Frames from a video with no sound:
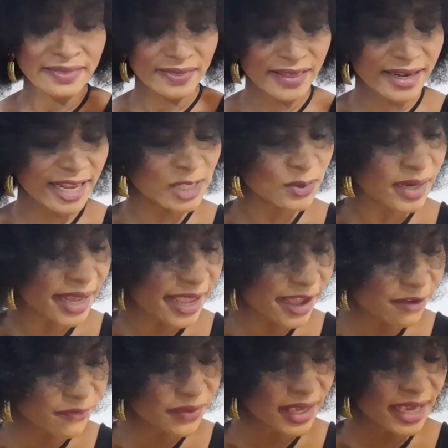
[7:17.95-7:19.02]
The next one I
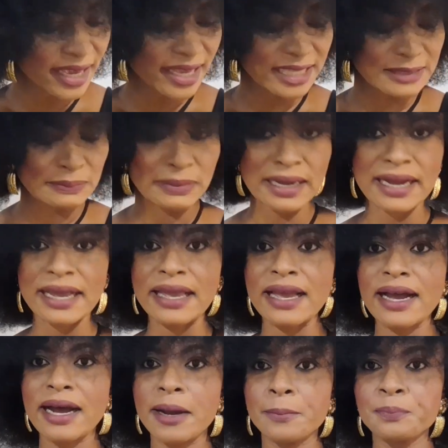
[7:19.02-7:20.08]
have here is
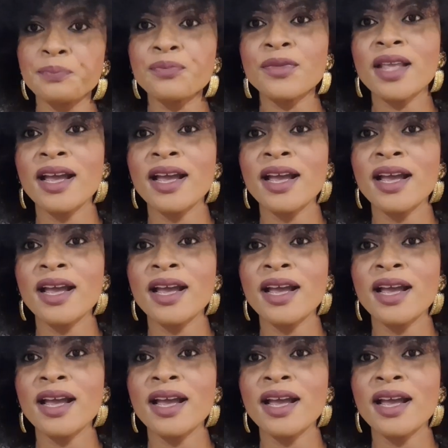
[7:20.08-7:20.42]
by